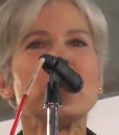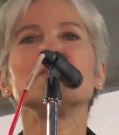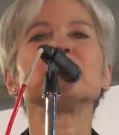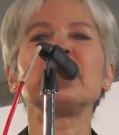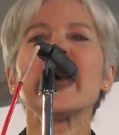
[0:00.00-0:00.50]

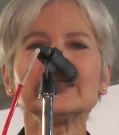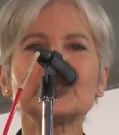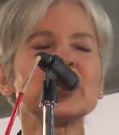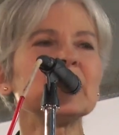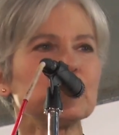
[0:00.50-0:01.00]

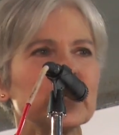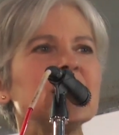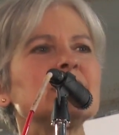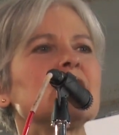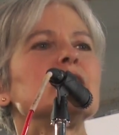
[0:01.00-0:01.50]
inventing
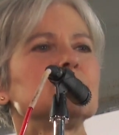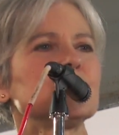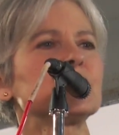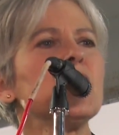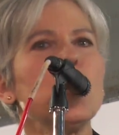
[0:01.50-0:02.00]

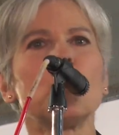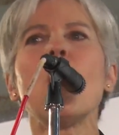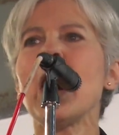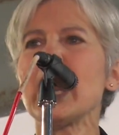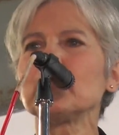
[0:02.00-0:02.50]
reasons
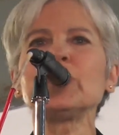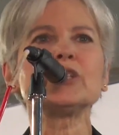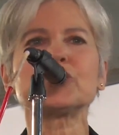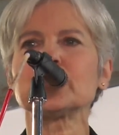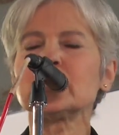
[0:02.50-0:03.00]
why we
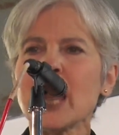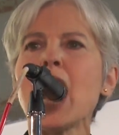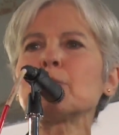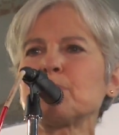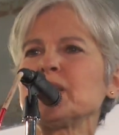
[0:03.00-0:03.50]
should
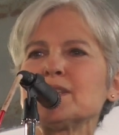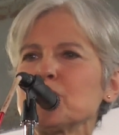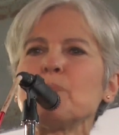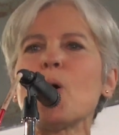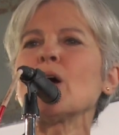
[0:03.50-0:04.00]
not be
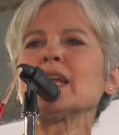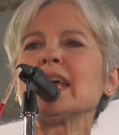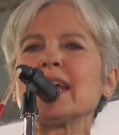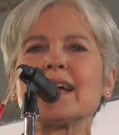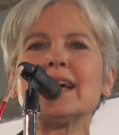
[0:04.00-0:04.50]

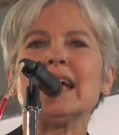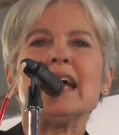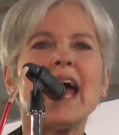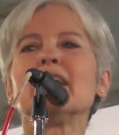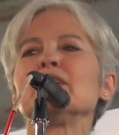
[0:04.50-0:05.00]
supporting
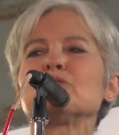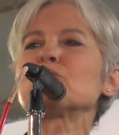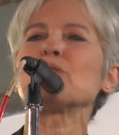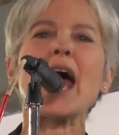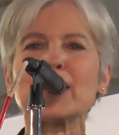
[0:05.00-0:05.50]
an
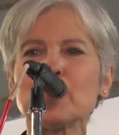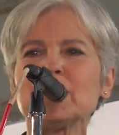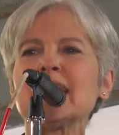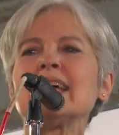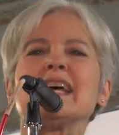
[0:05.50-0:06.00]

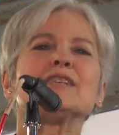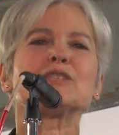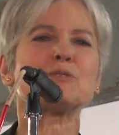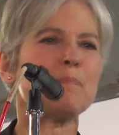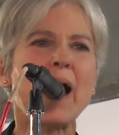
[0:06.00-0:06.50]
incredibly
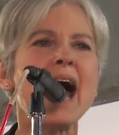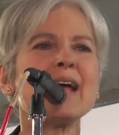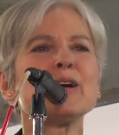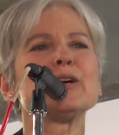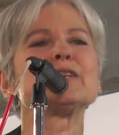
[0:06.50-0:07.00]

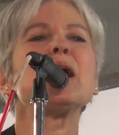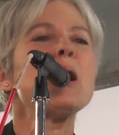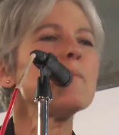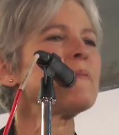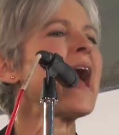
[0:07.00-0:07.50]
inspired,
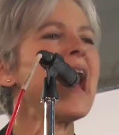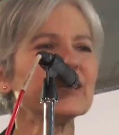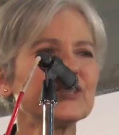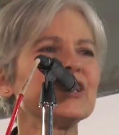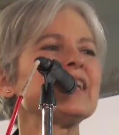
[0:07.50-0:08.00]

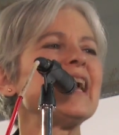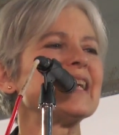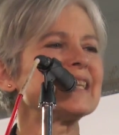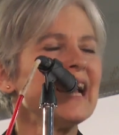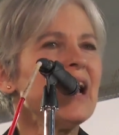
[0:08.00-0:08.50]

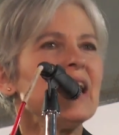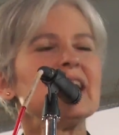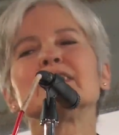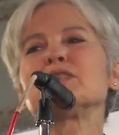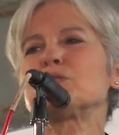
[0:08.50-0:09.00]
passionate,
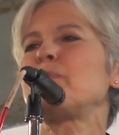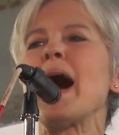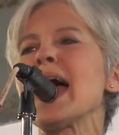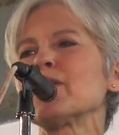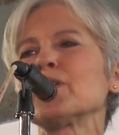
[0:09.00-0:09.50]

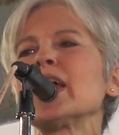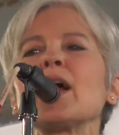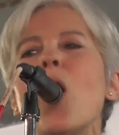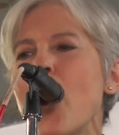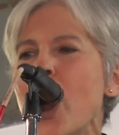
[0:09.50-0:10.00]

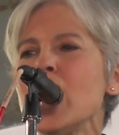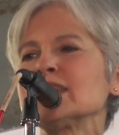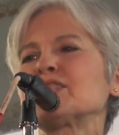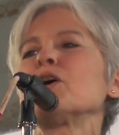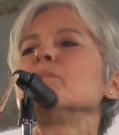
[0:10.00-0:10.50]
inspiring,
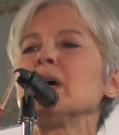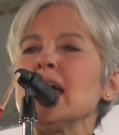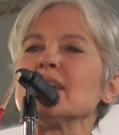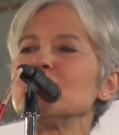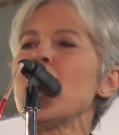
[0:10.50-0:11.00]
awesome
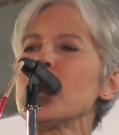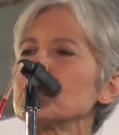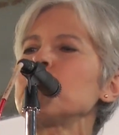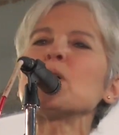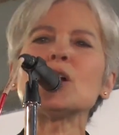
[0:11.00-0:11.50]

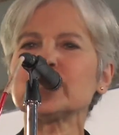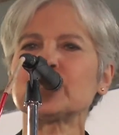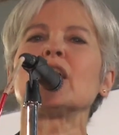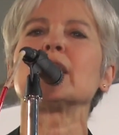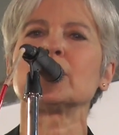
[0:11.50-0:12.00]
young
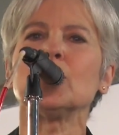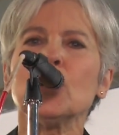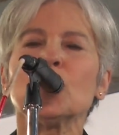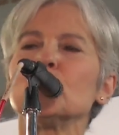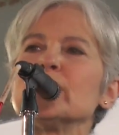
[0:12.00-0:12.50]
person
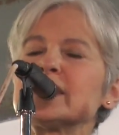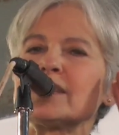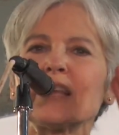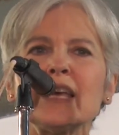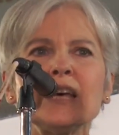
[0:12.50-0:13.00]
who is
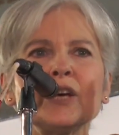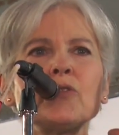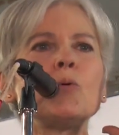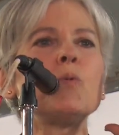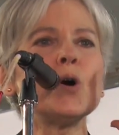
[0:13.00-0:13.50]
seeing
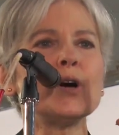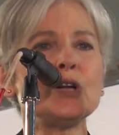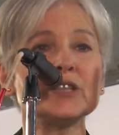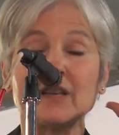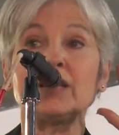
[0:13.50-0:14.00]
the
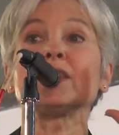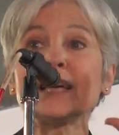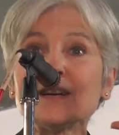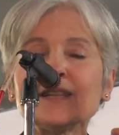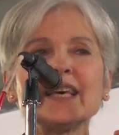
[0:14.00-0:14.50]
world
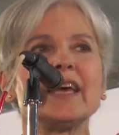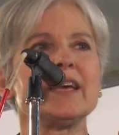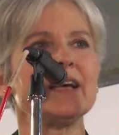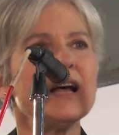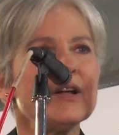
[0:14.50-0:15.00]

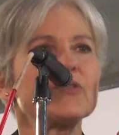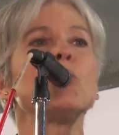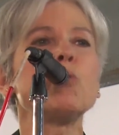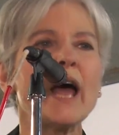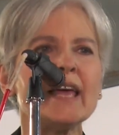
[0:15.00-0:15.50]
clearly the
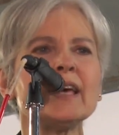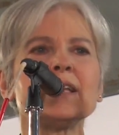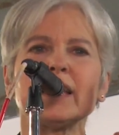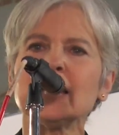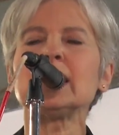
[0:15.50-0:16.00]
way
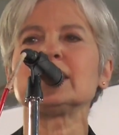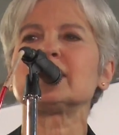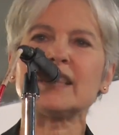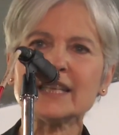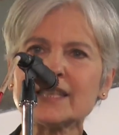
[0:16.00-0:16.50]
it
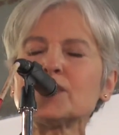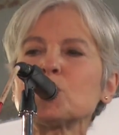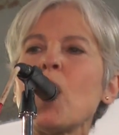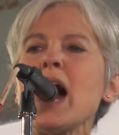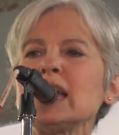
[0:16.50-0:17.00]
is. This is
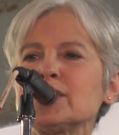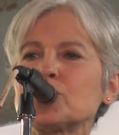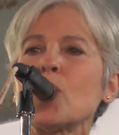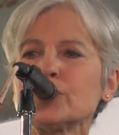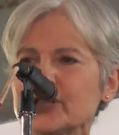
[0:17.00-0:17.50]
why
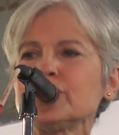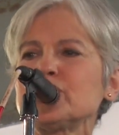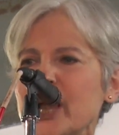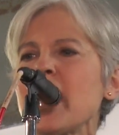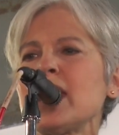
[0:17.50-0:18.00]
social
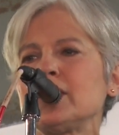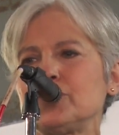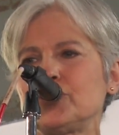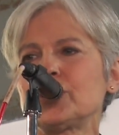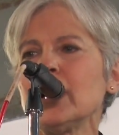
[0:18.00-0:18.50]

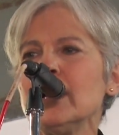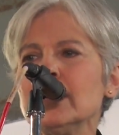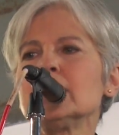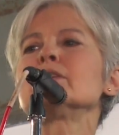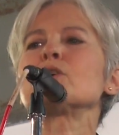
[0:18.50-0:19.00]
change
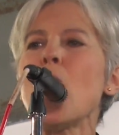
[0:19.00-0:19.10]
is